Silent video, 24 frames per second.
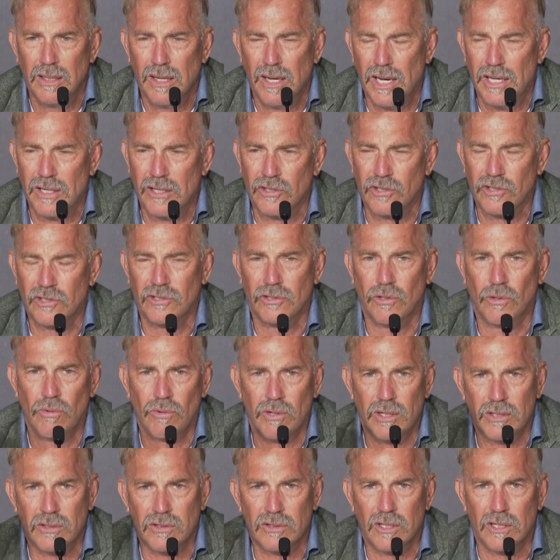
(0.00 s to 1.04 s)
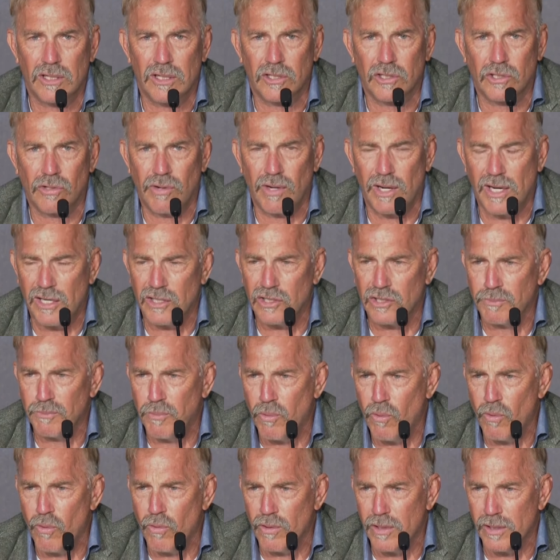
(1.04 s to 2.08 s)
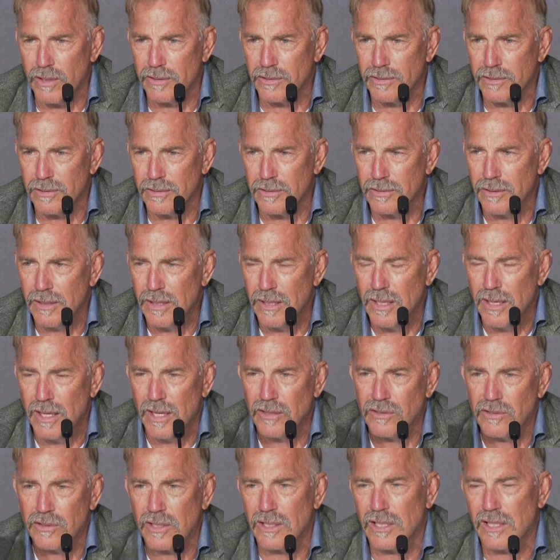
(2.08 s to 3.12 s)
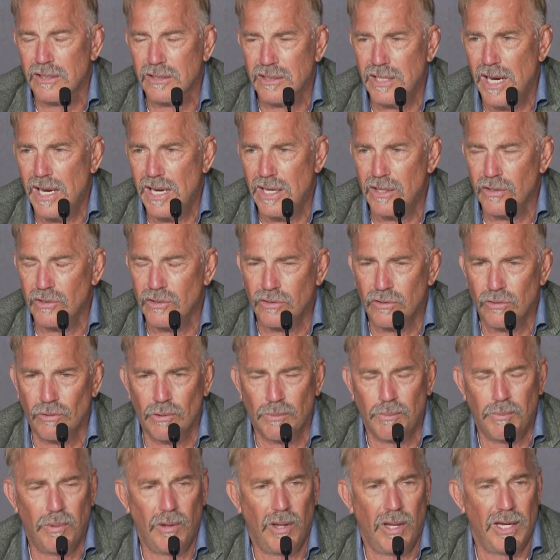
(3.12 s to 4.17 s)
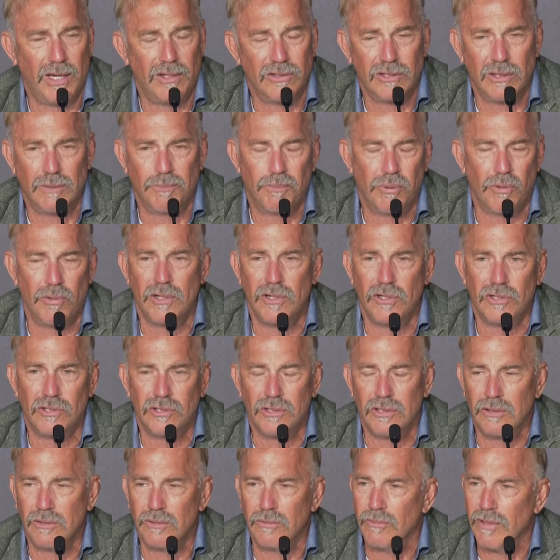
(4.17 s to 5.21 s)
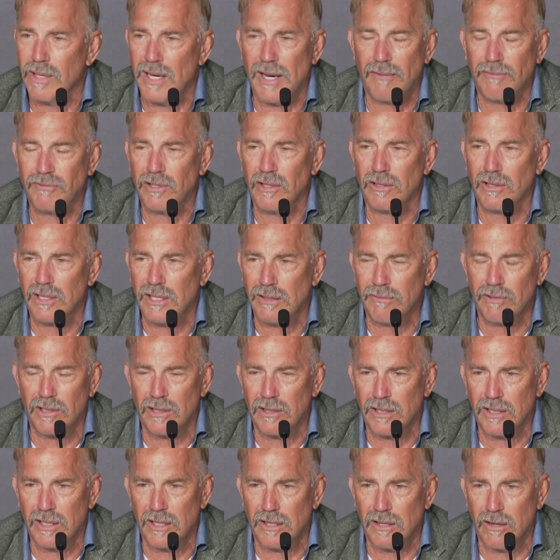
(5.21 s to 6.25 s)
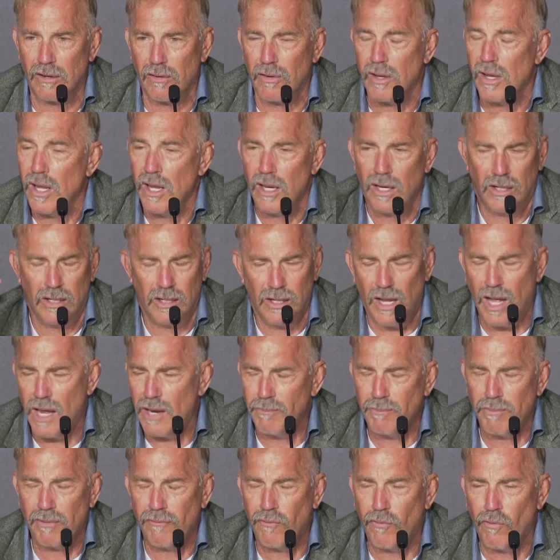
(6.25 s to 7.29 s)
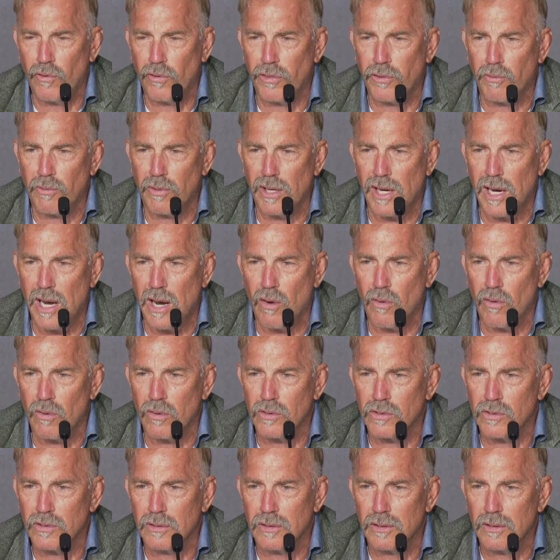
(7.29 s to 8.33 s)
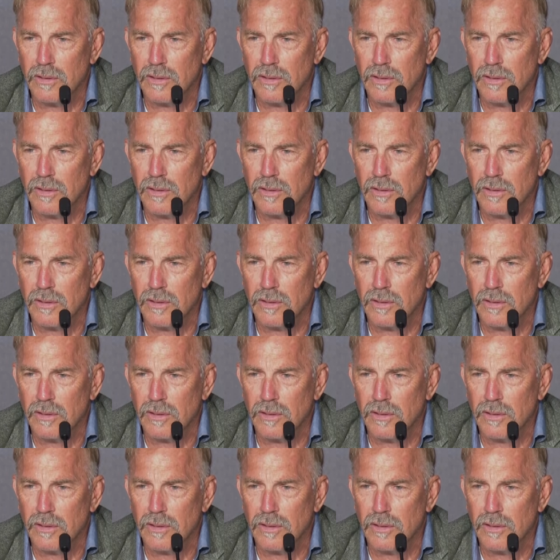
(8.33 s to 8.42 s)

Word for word: and a story is going to transport us. It's going to take us to a place. And pretty soon we have to leave the theater. Not before three hours.